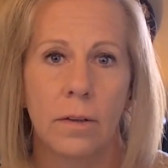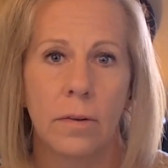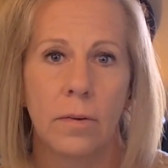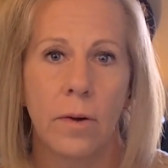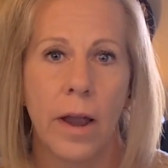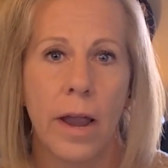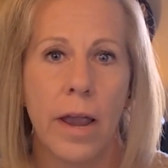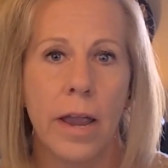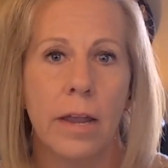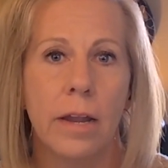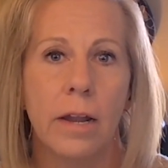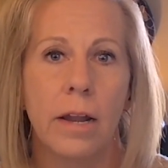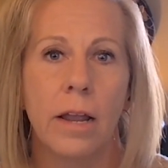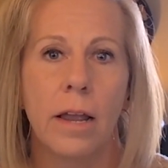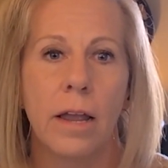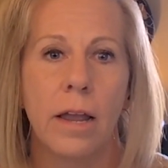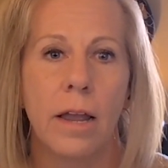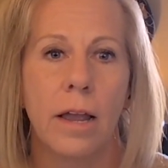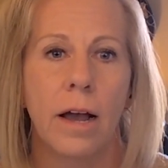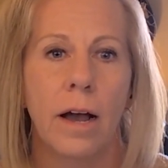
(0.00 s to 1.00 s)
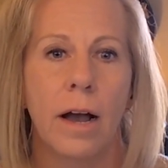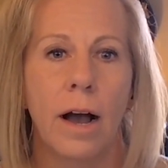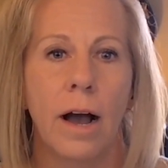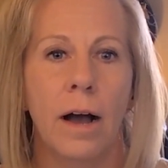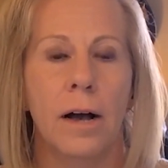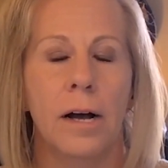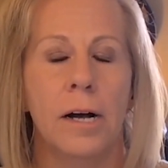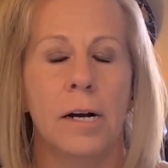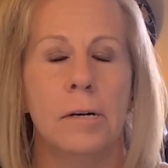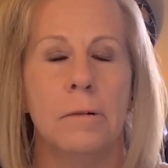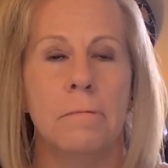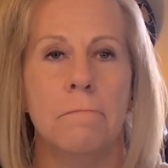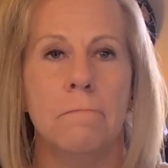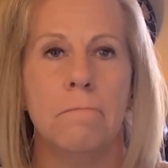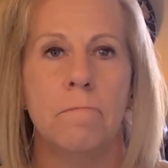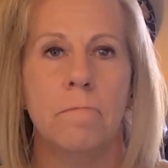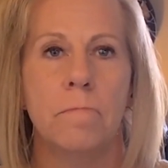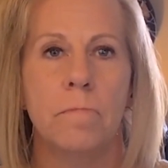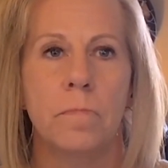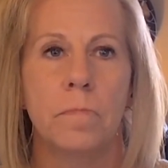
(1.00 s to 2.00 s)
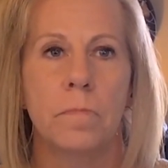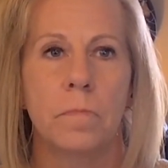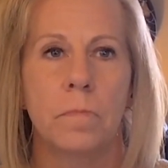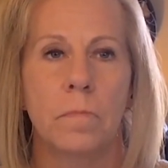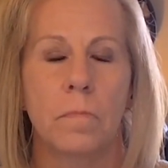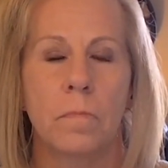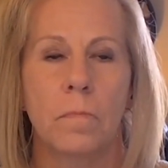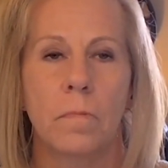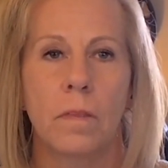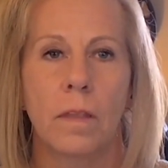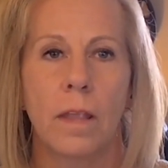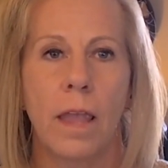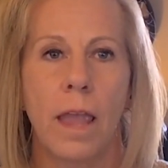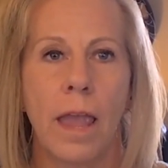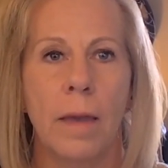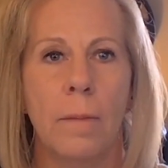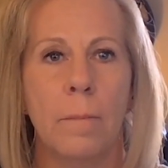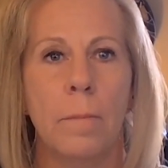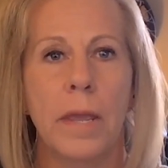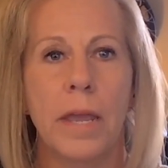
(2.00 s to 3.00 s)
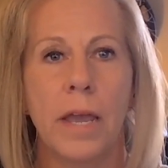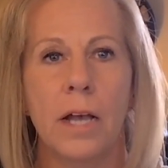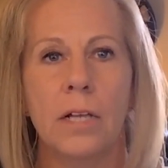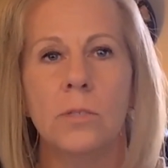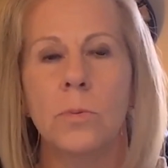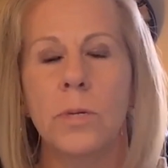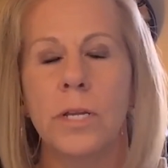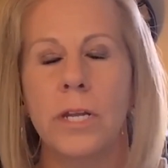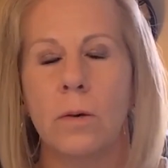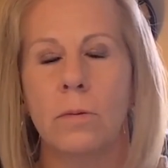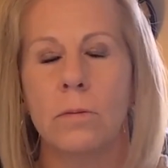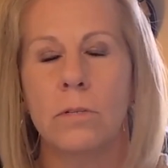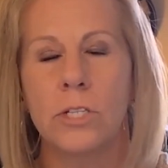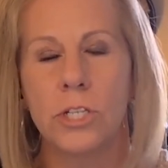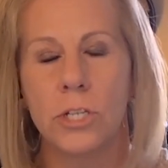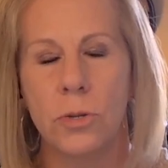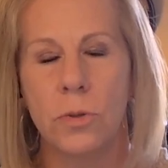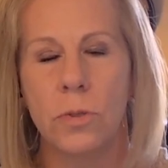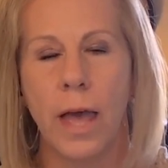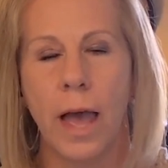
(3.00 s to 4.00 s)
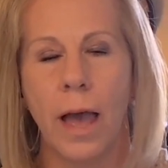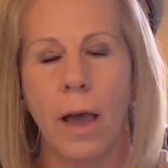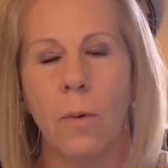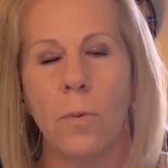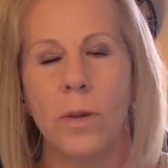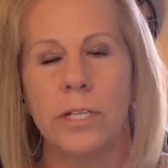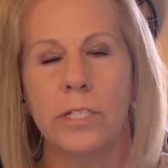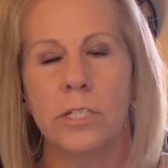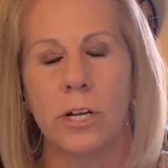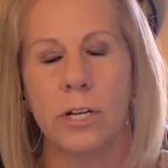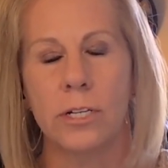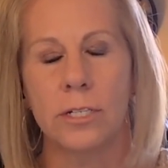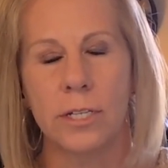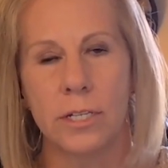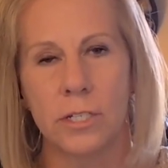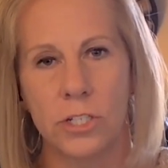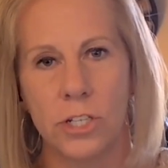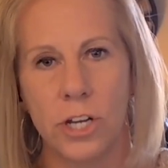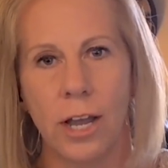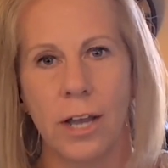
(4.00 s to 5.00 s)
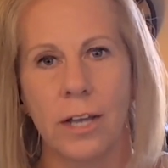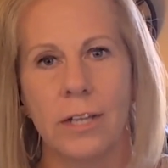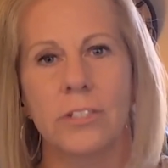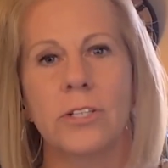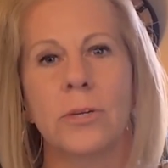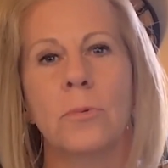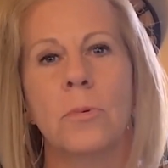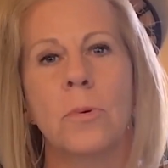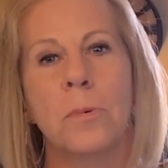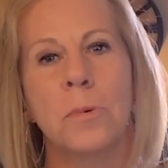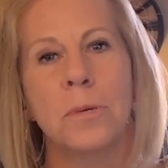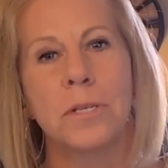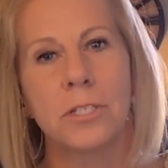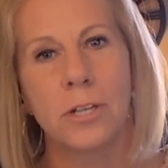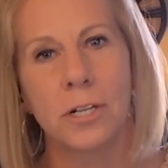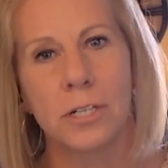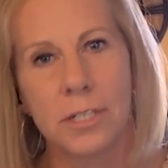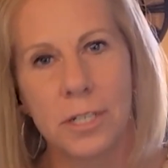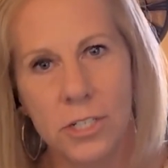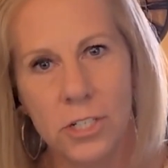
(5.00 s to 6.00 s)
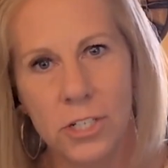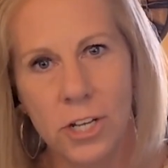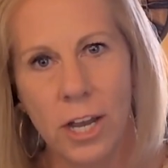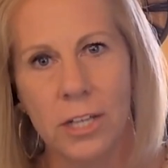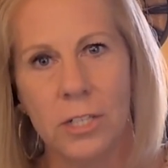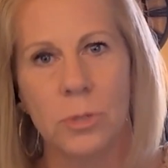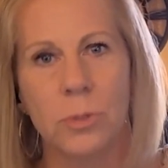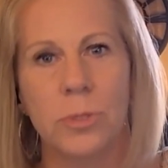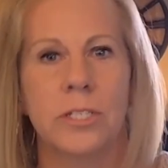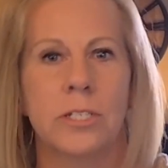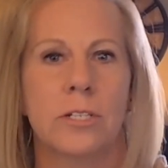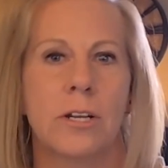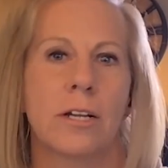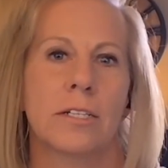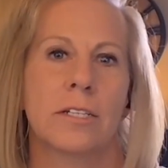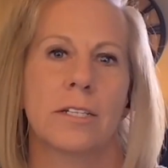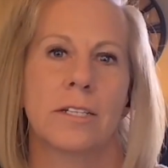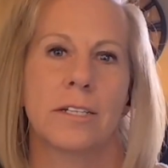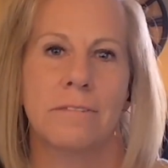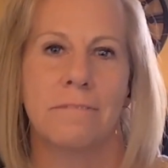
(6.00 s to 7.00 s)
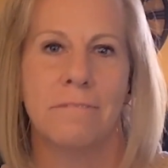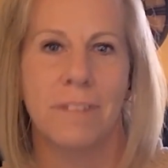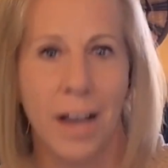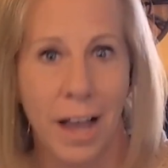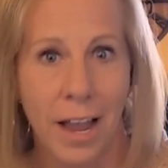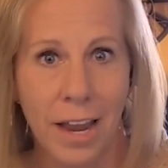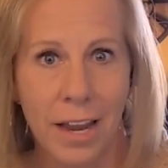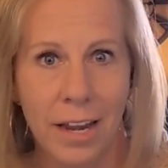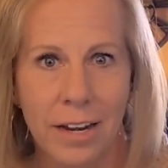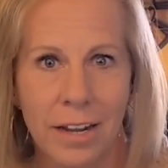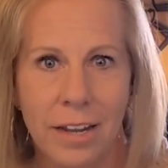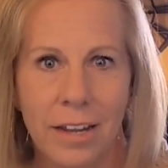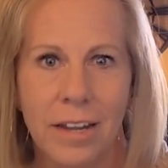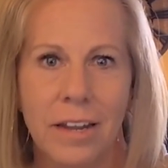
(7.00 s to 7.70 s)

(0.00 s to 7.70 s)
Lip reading: right? And because we don't do that, we start to judge. And when we start to judge, we start to divide.